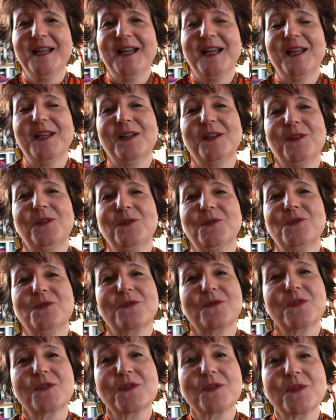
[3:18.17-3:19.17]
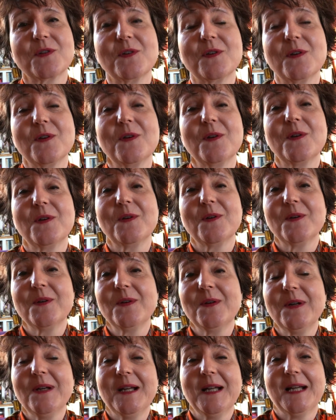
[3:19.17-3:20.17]
and I thought of
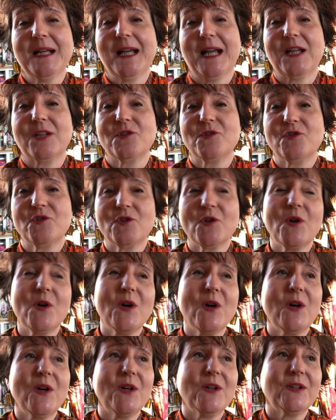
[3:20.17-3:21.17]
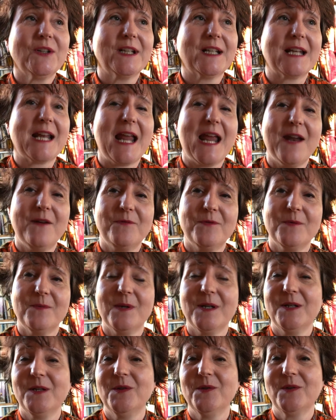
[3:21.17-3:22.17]
Sue and John and
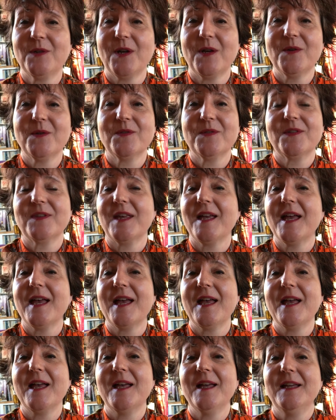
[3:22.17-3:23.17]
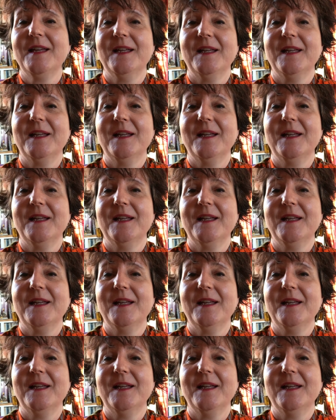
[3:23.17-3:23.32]
everyone who goes there.